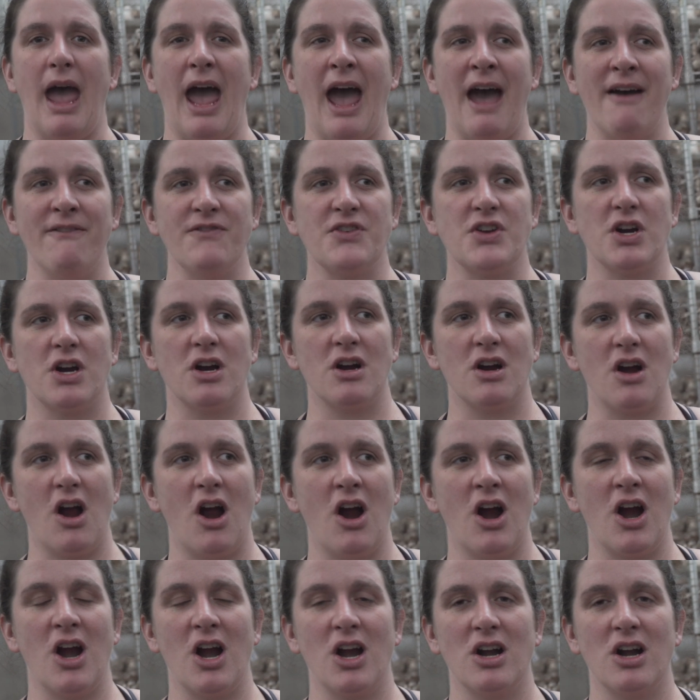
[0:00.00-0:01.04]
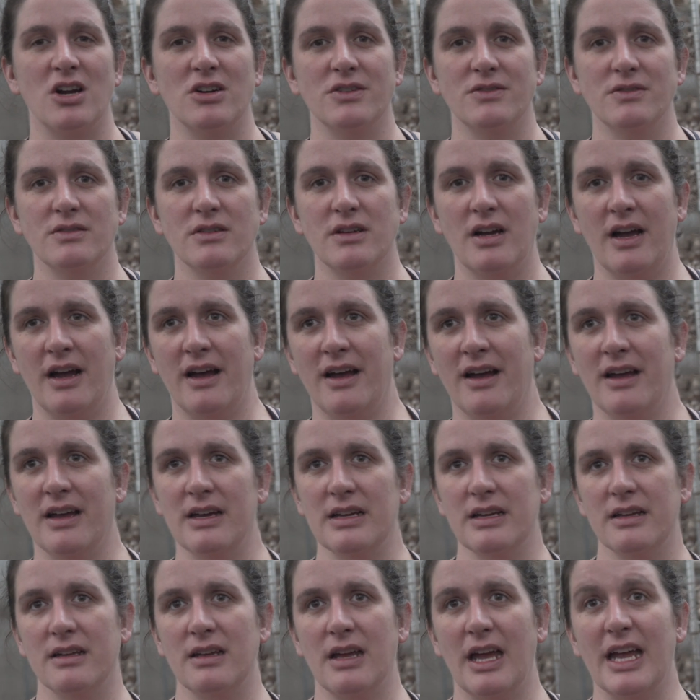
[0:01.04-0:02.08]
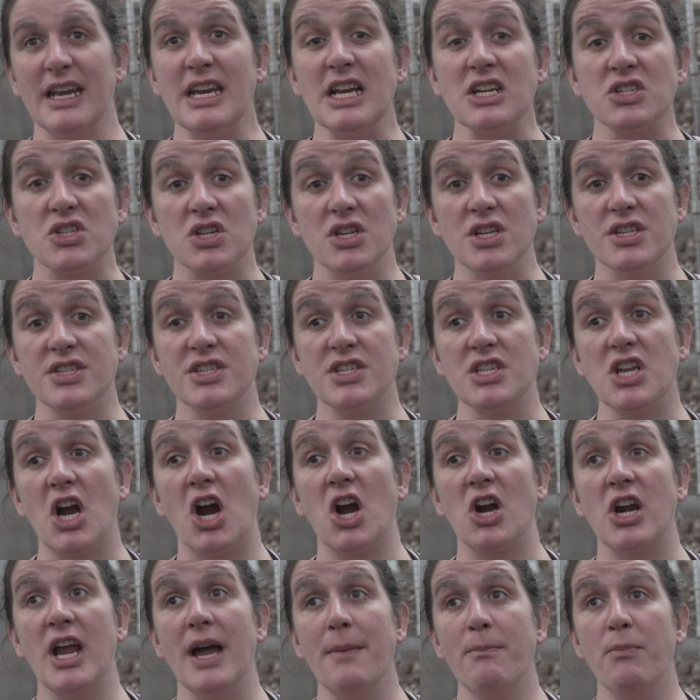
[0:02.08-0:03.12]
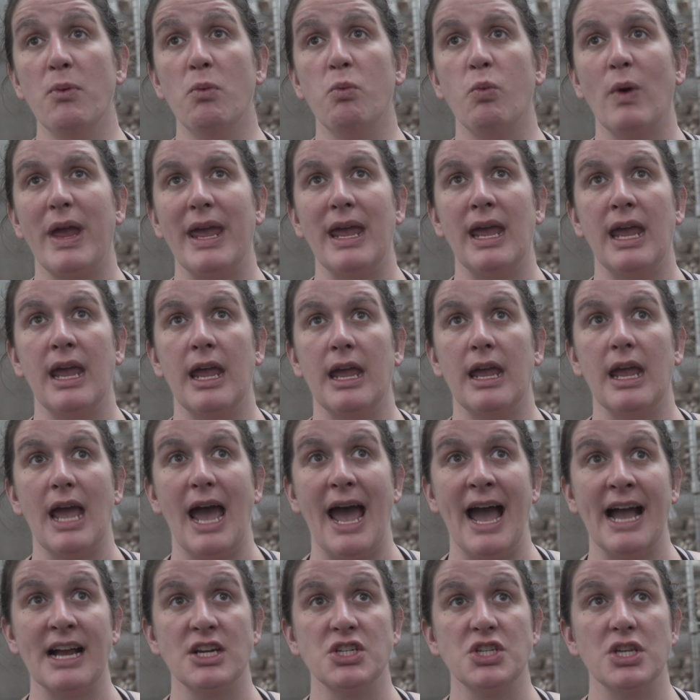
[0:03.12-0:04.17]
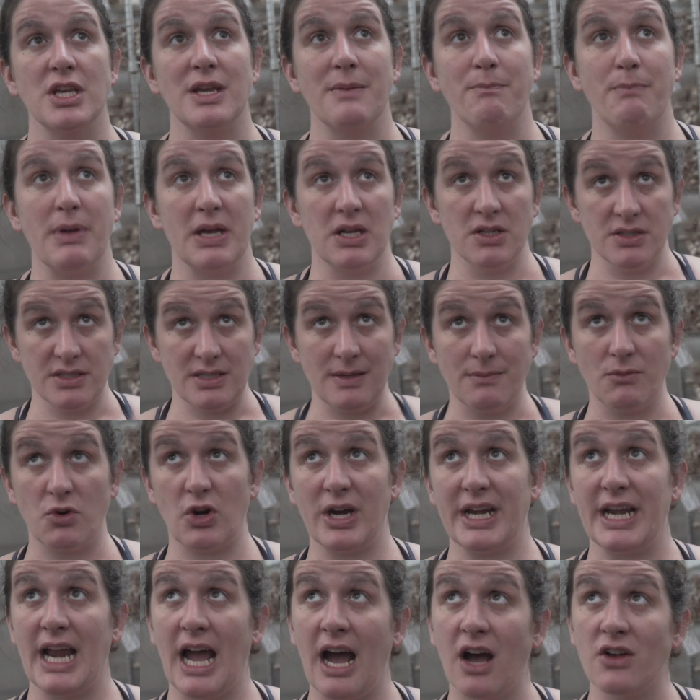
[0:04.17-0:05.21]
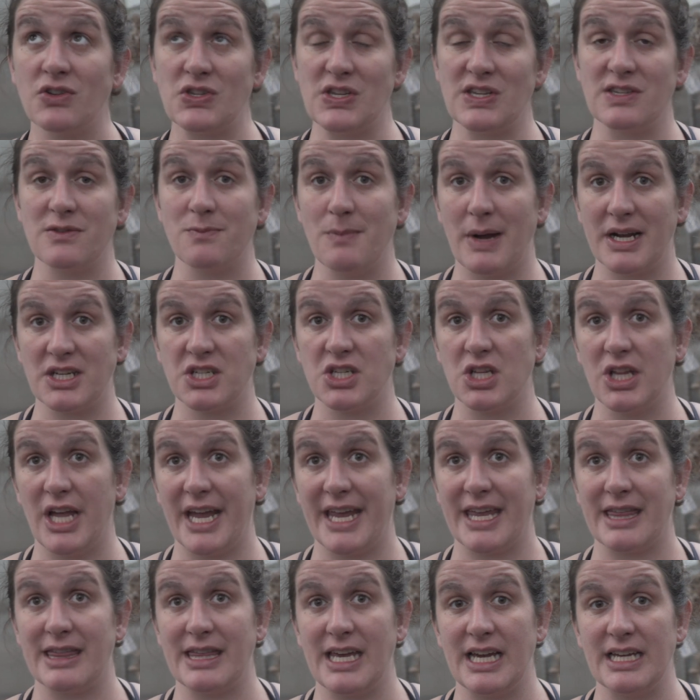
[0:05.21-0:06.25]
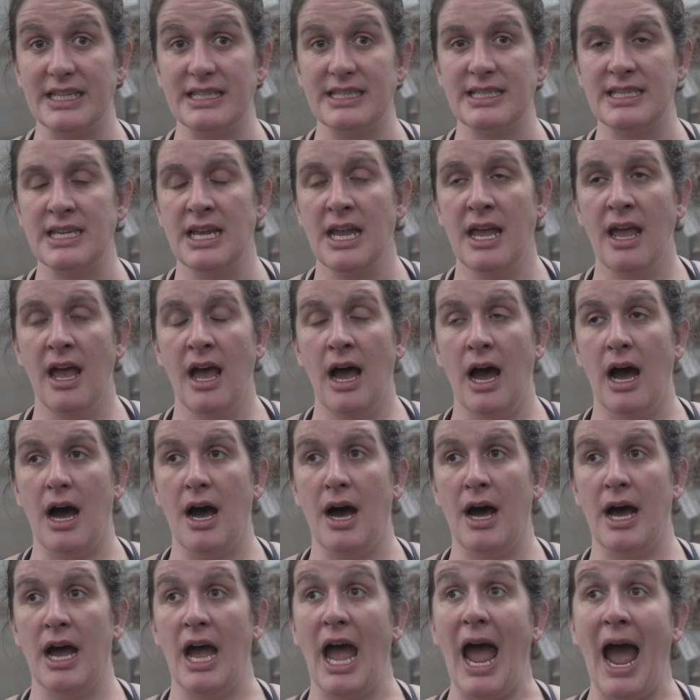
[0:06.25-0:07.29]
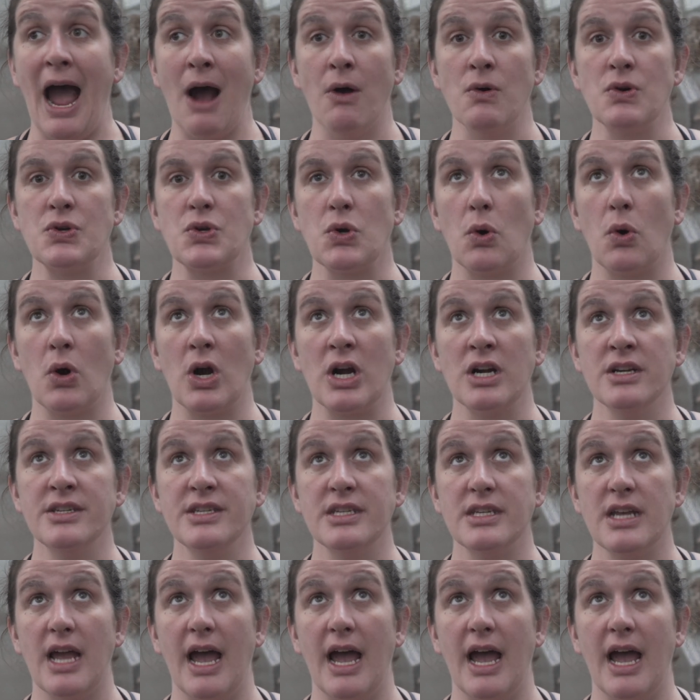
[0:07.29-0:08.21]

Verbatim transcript: after our uh, initial startup, we actually built some greenhouses much like this uh, outdoors.